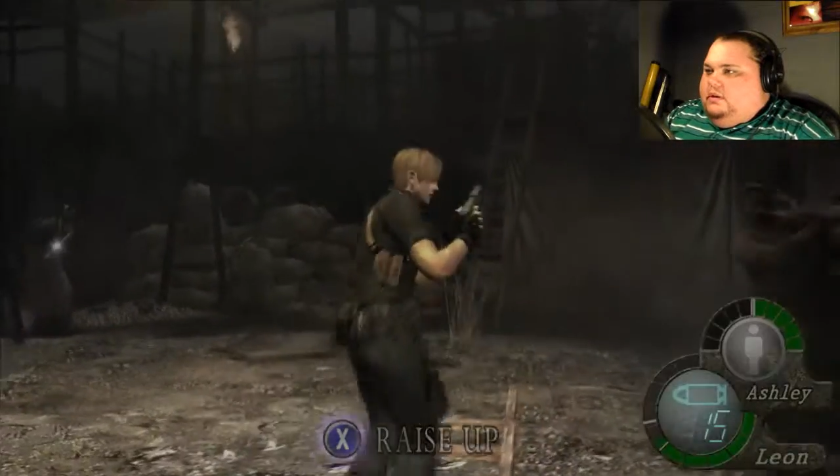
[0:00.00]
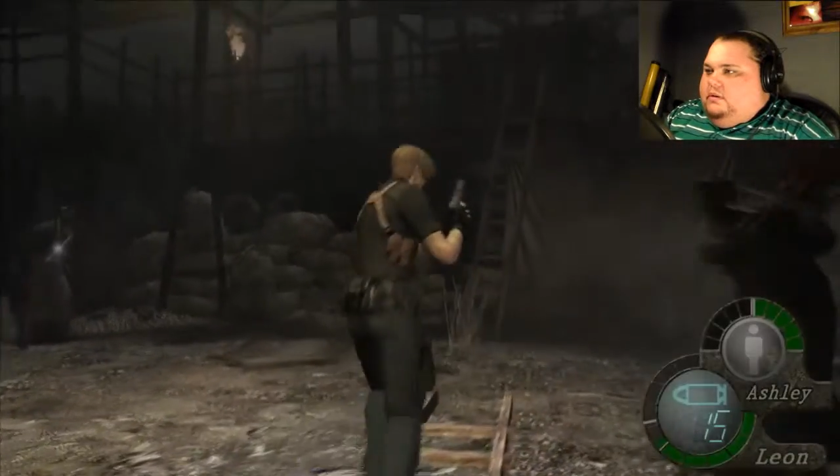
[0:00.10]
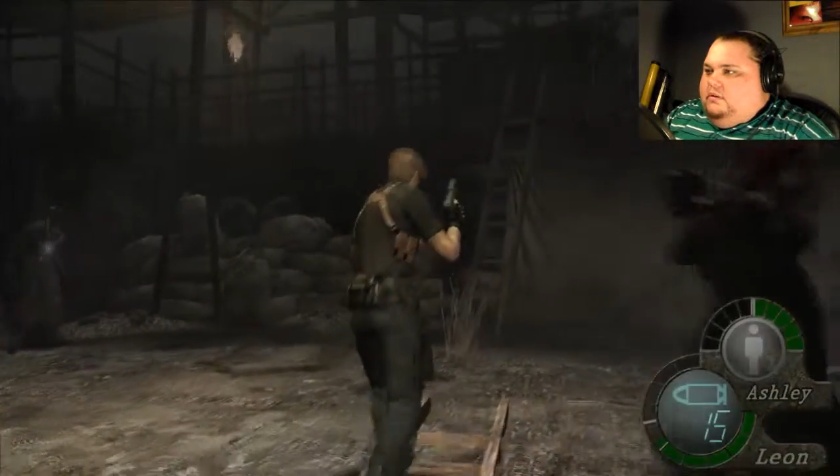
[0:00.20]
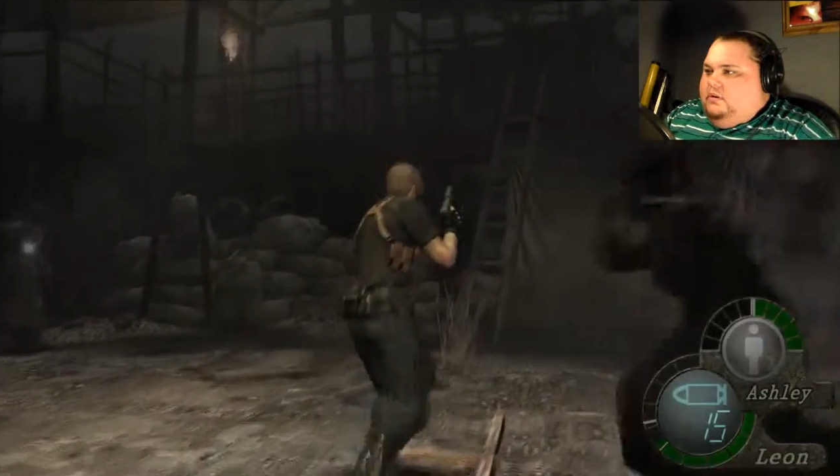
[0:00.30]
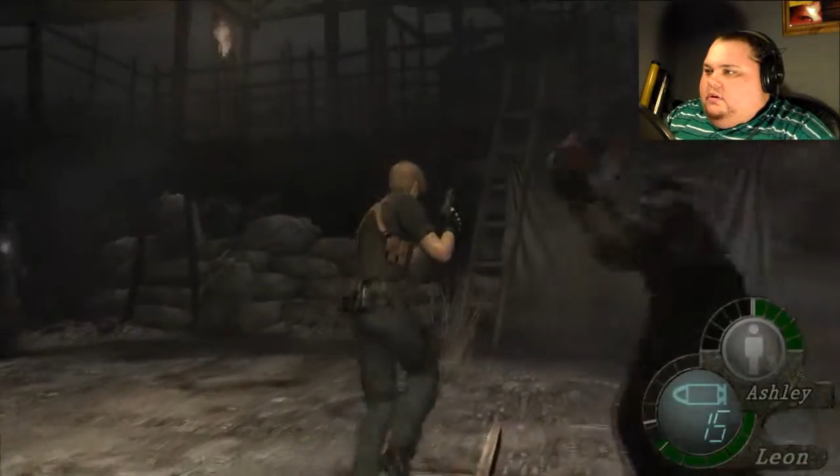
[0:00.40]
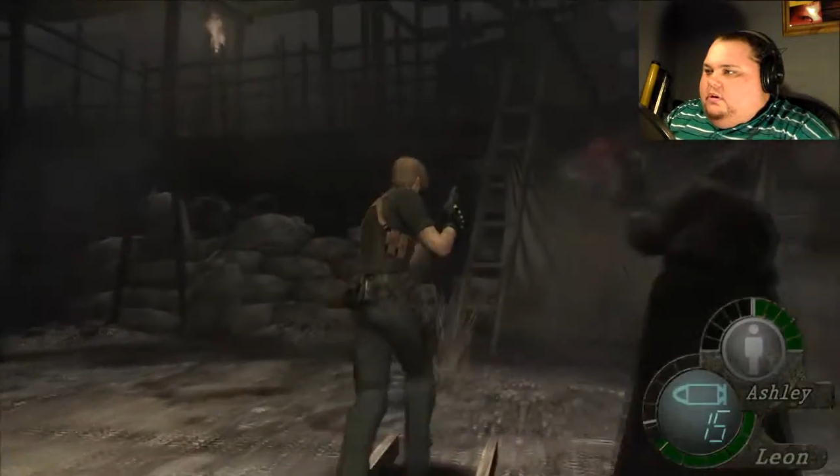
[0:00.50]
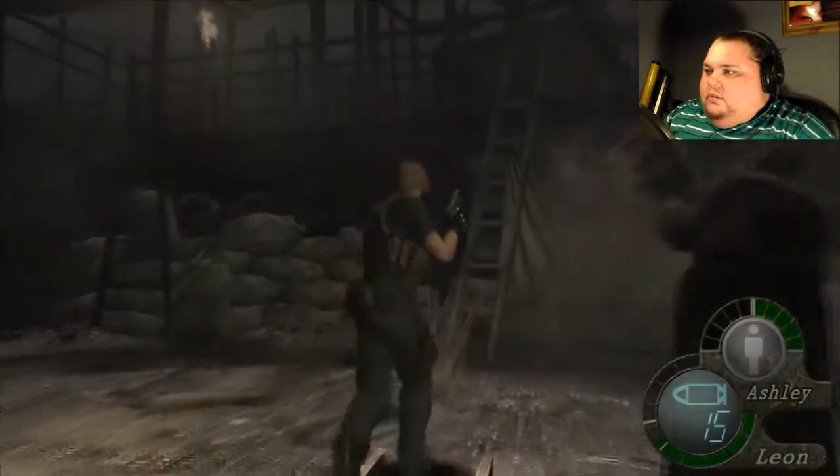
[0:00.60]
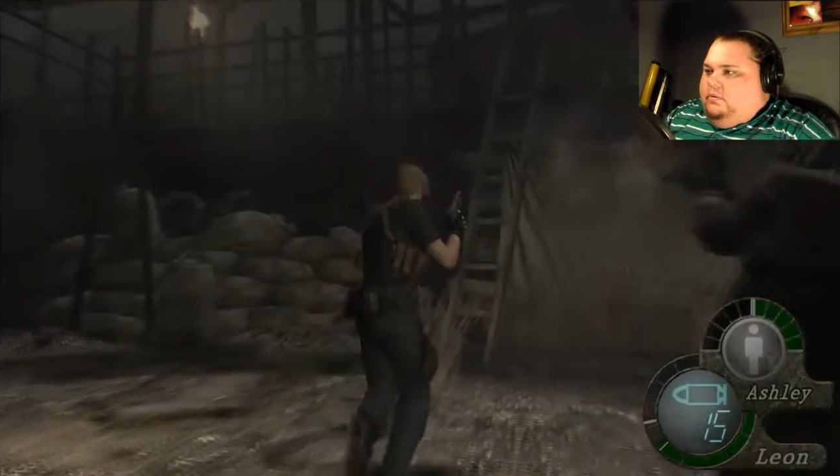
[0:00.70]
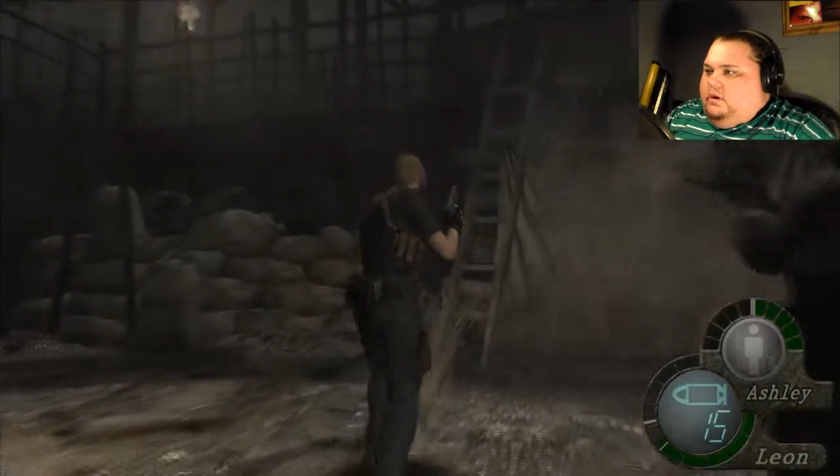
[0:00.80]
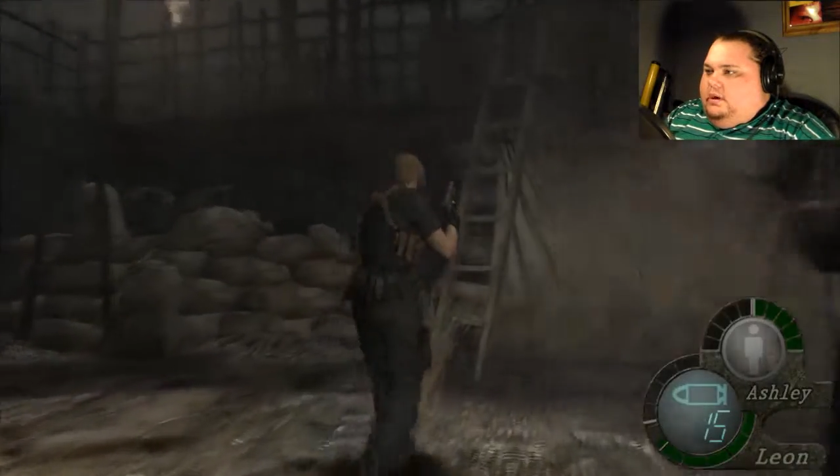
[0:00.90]
Oh
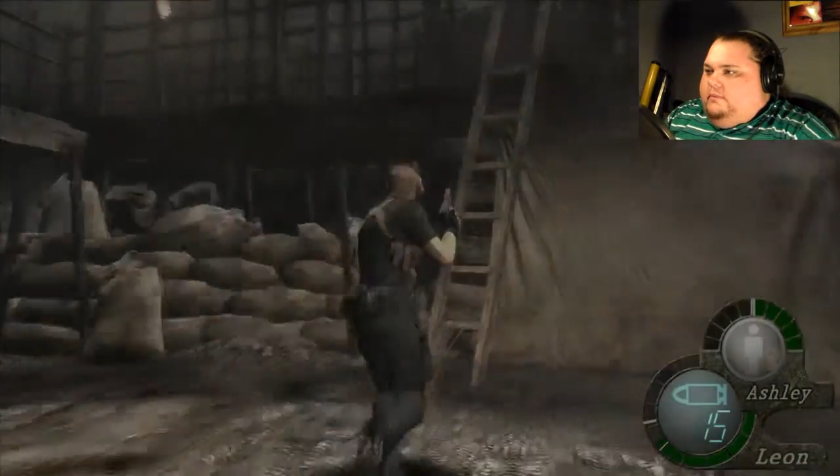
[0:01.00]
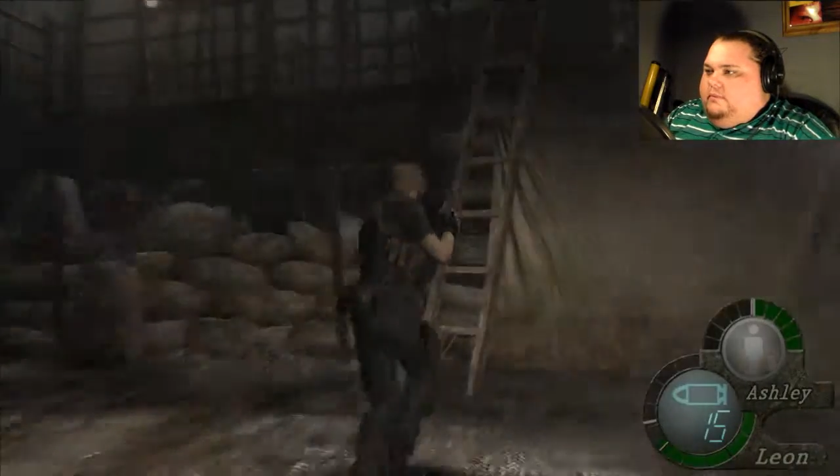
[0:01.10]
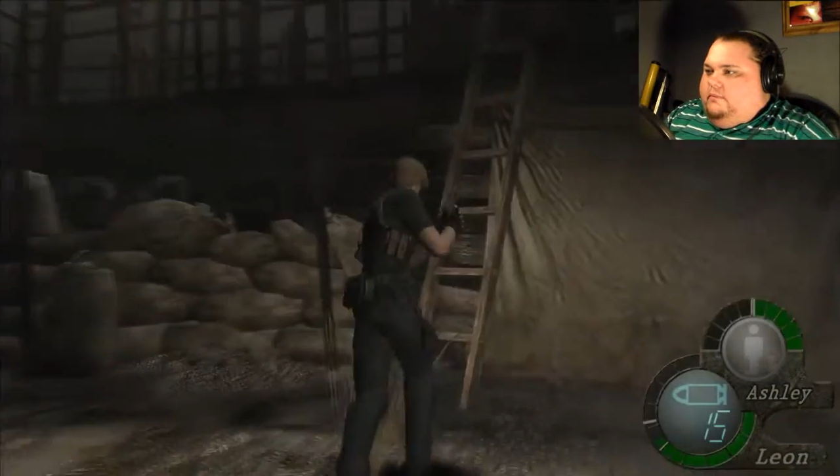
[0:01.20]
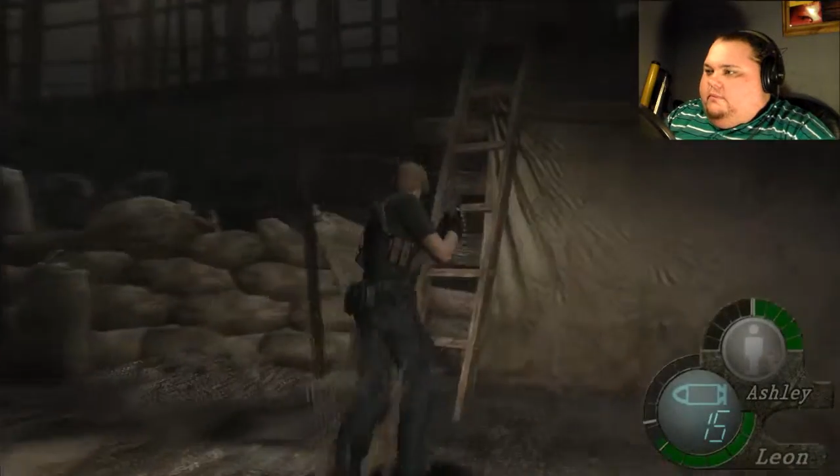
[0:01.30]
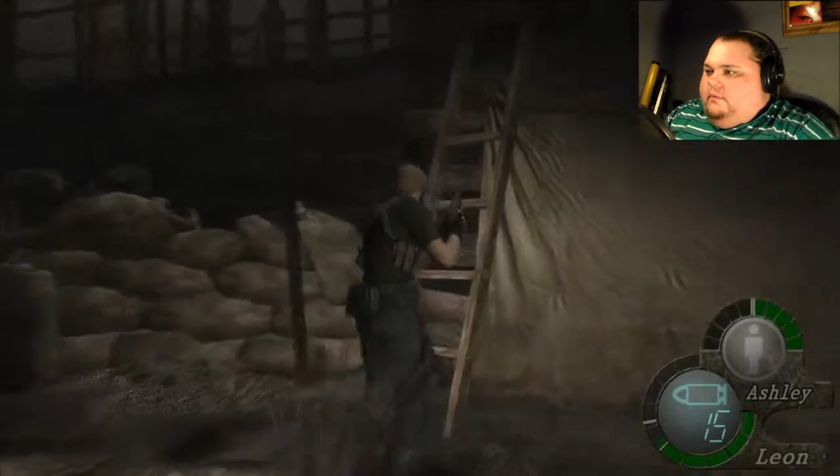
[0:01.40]
boy.